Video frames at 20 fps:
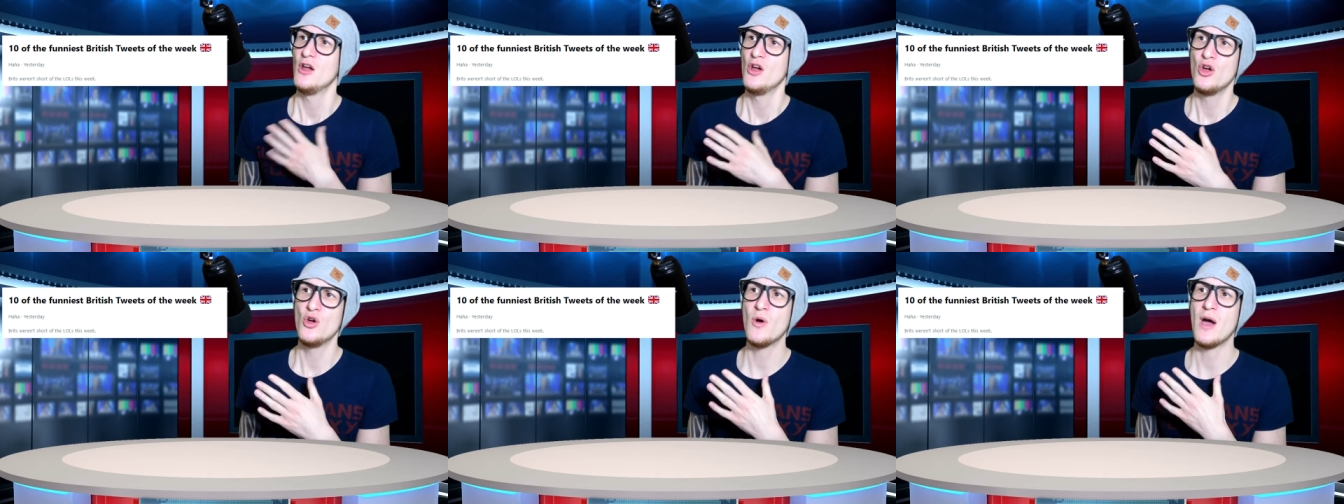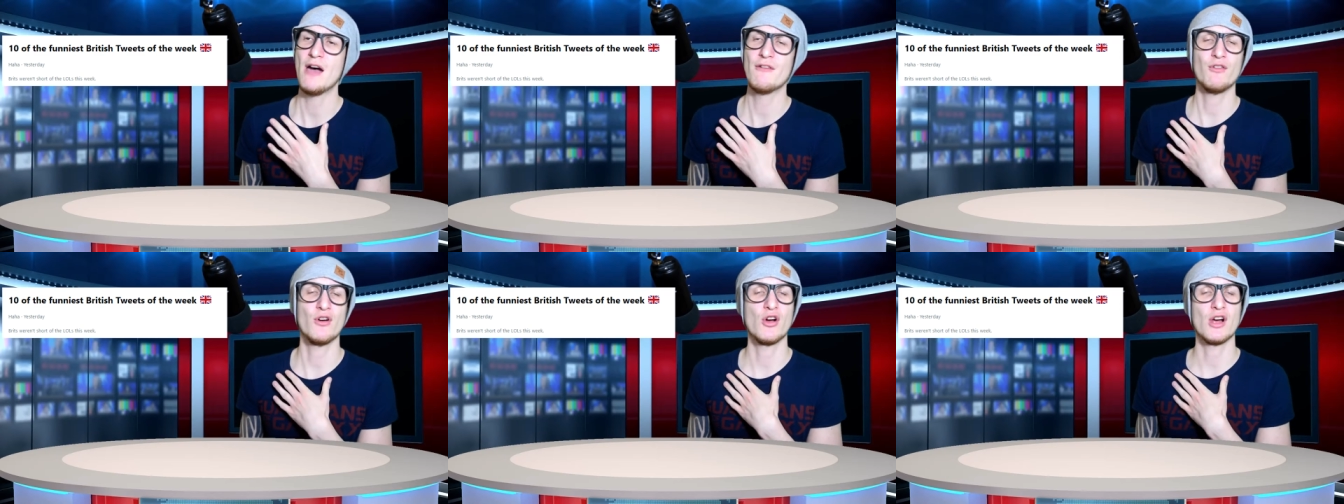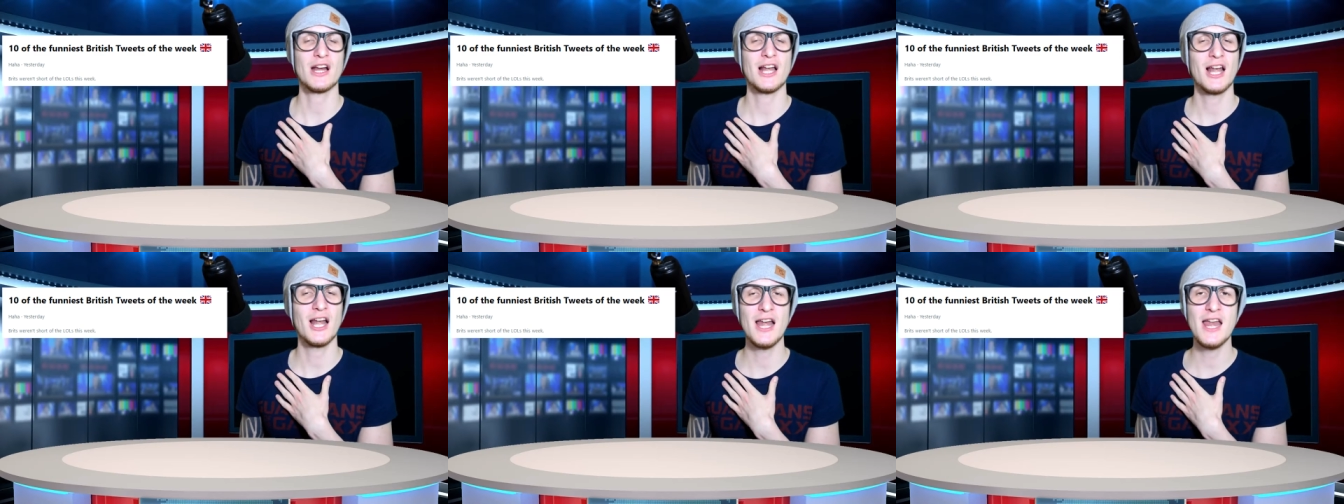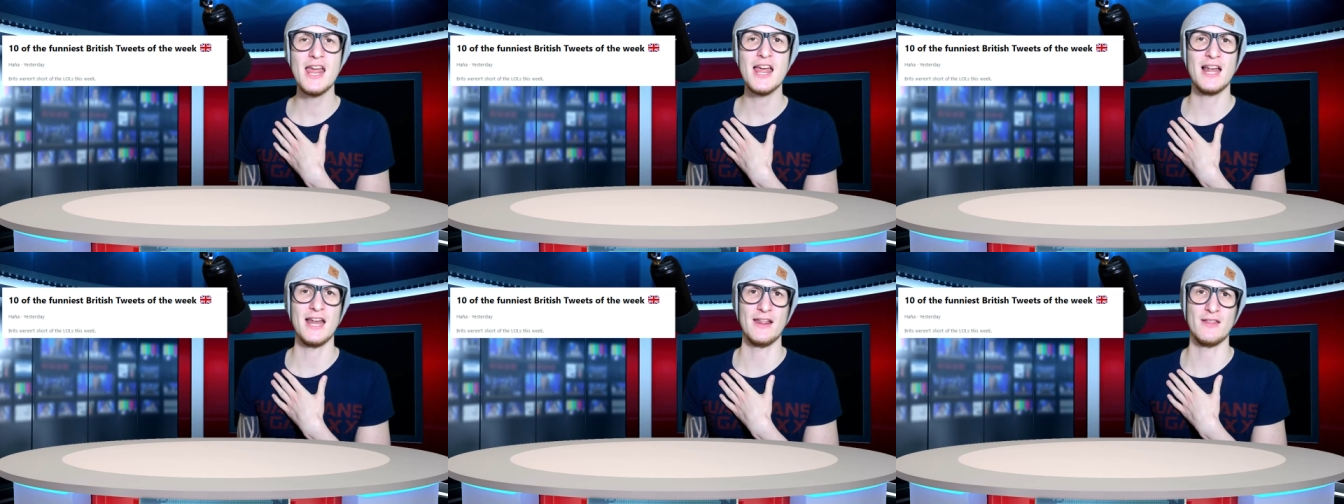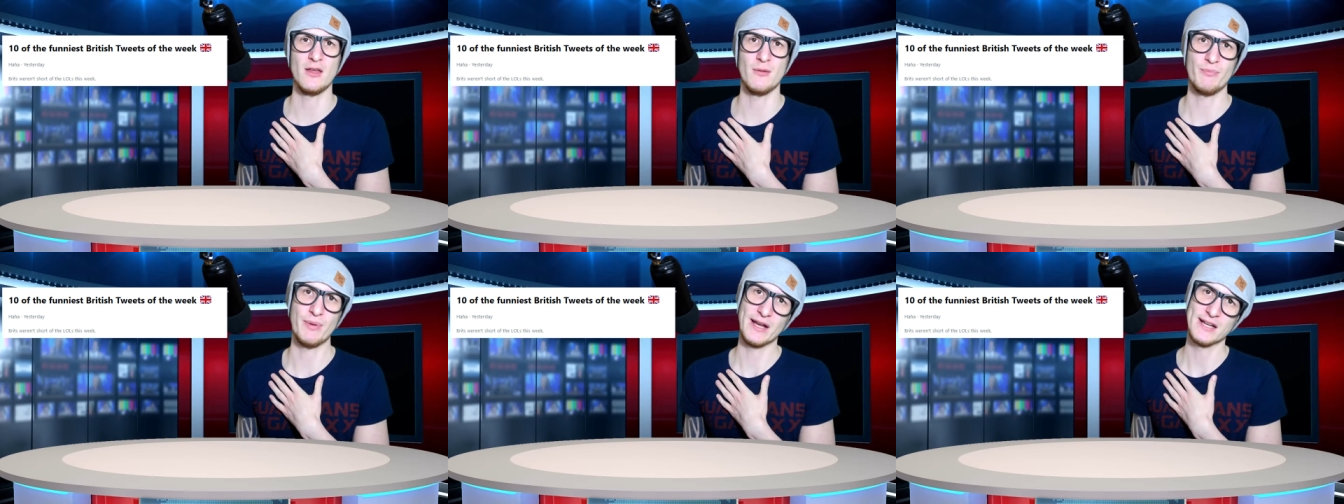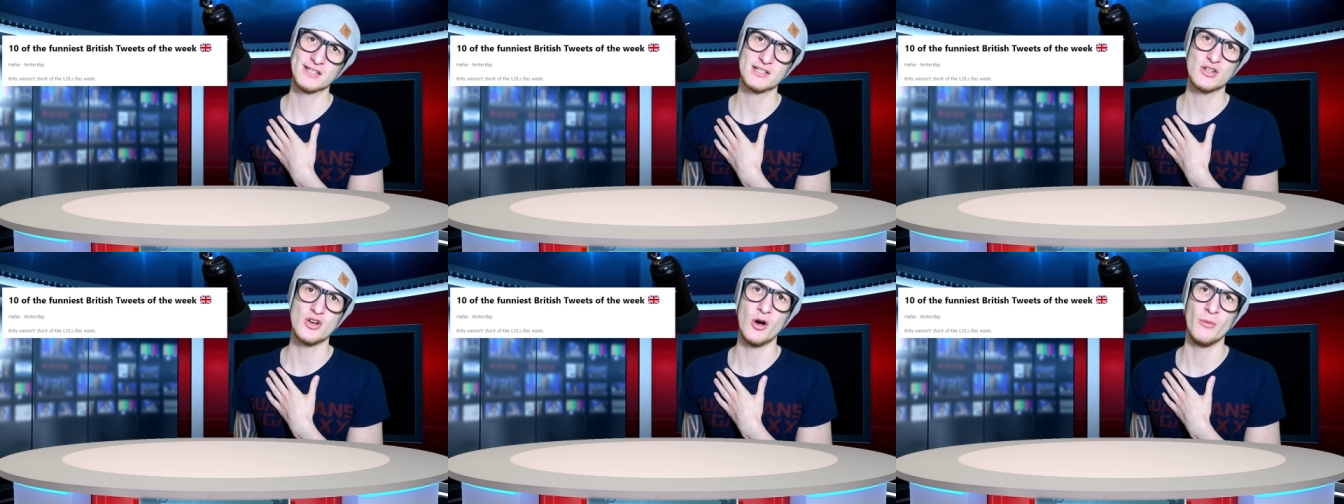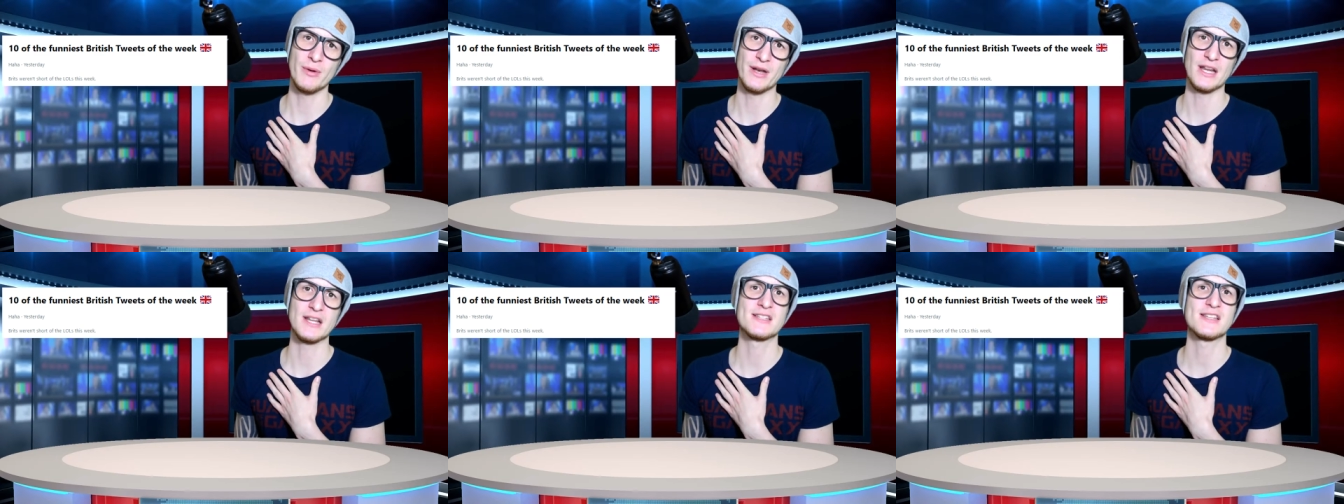who have clearly the best
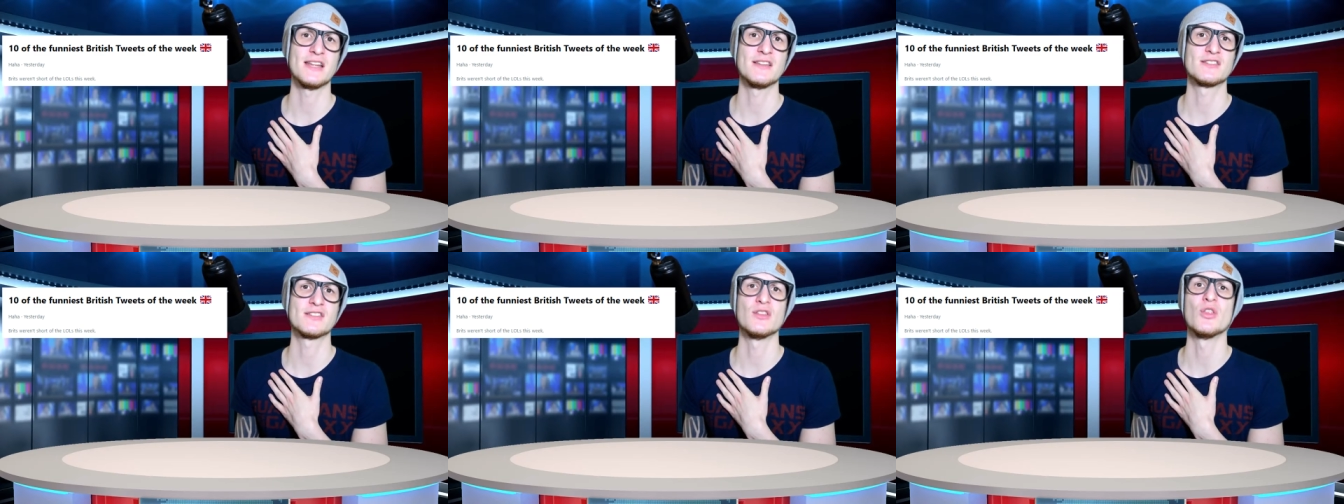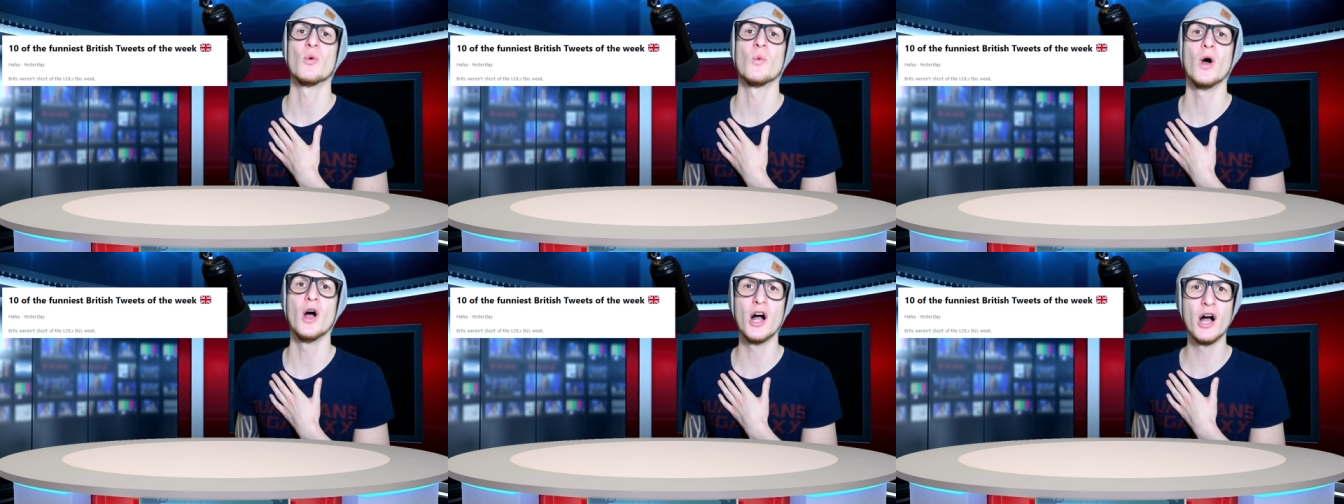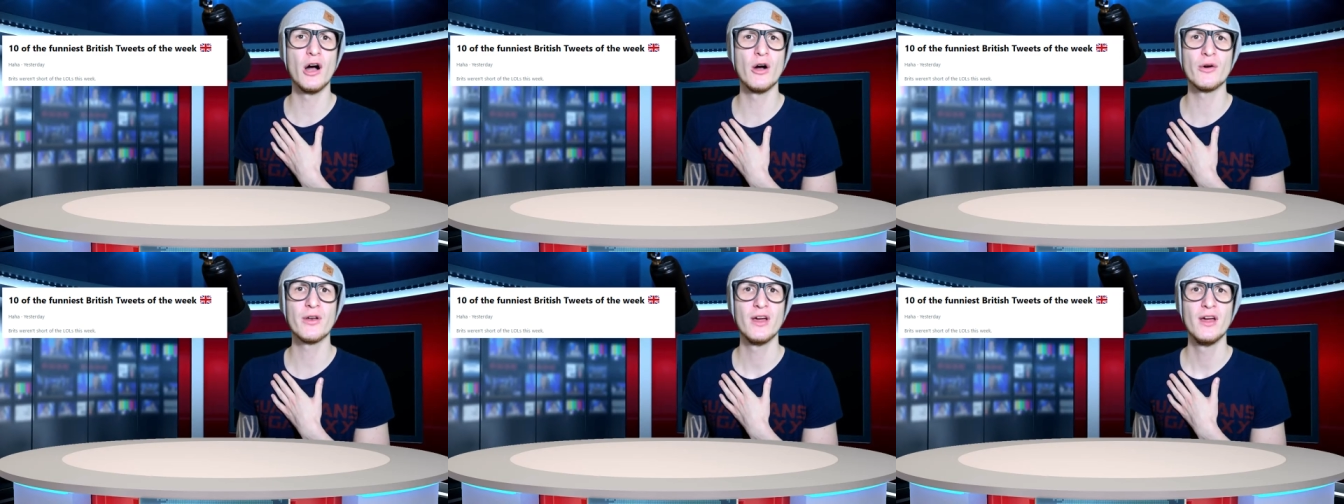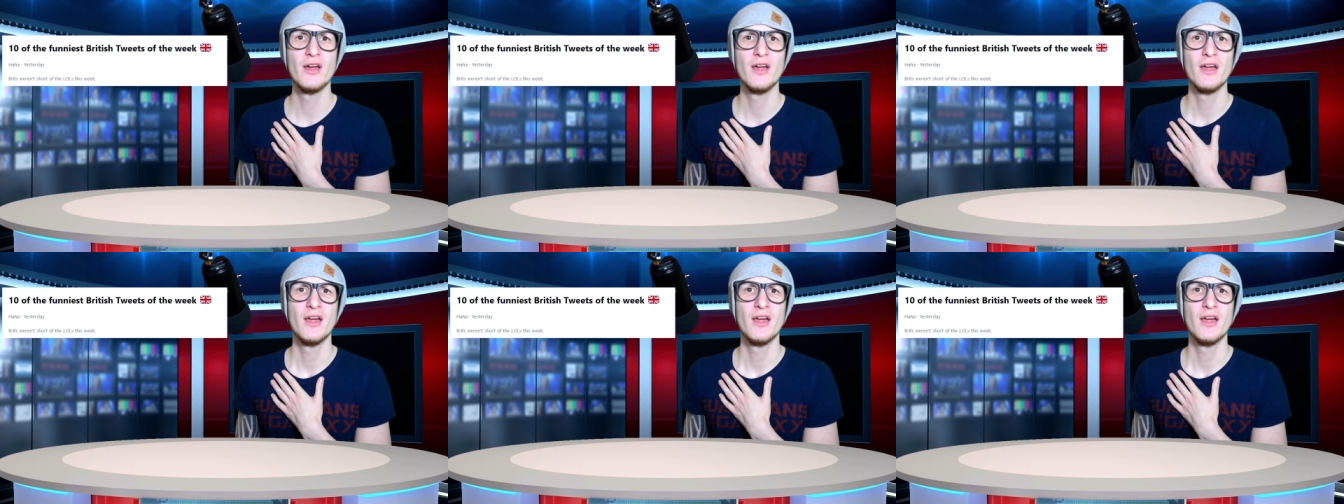comedy sense in the world,